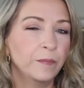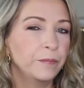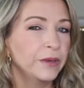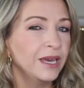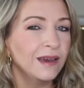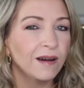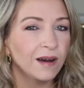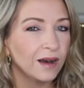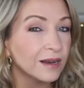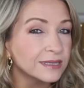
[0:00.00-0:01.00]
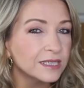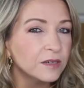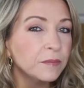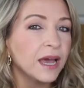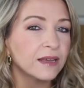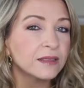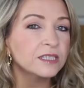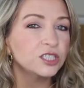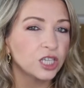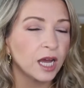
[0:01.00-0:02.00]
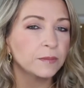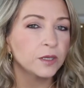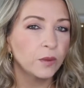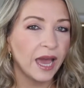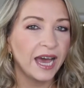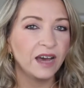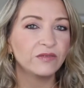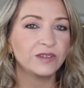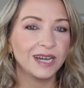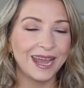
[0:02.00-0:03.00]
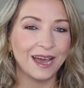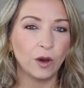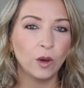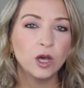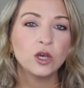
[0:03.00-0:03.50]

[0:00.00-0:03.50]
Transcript: Be awesome at the job you have now.